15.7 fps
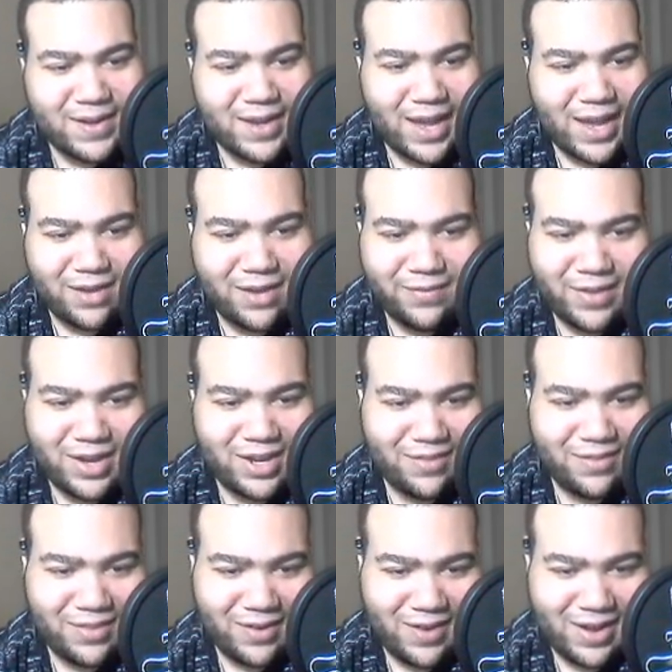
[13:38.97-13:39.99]
Out of any of
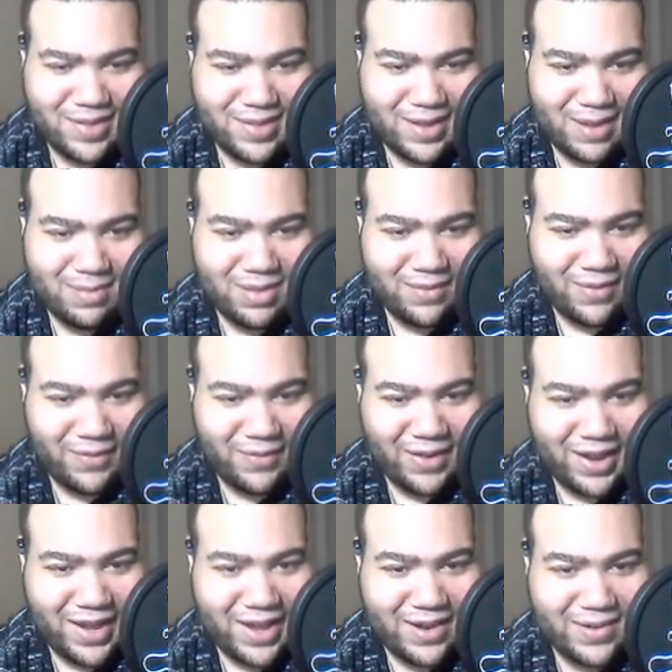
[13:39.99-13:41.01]
the grass types I've ever
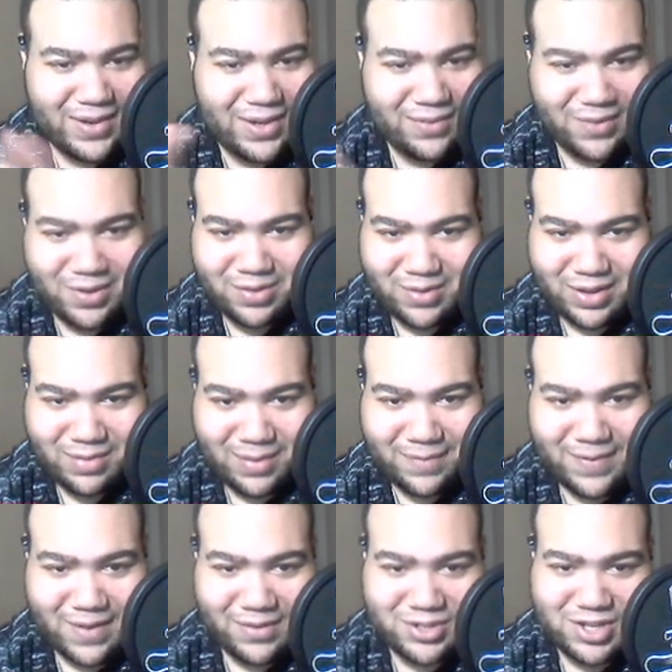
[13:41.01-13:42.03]
had, Roserade's my
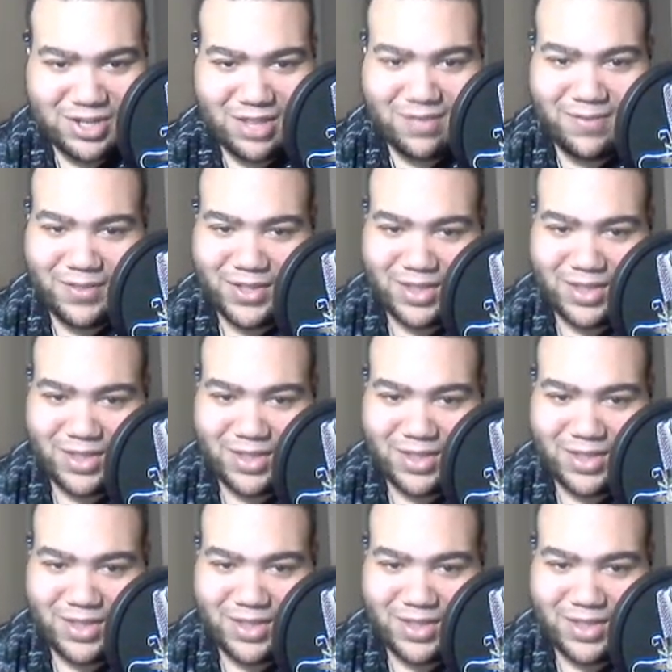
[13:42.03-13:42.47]
favorite just for the